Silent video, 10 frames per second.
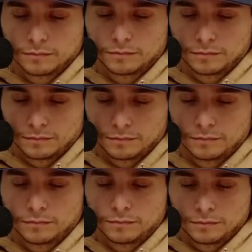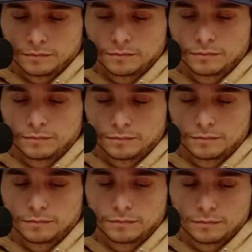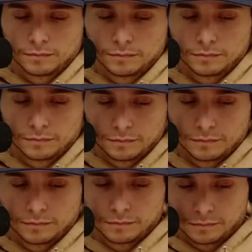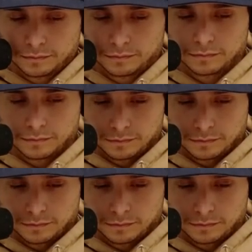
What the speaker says: The person shown says nothing.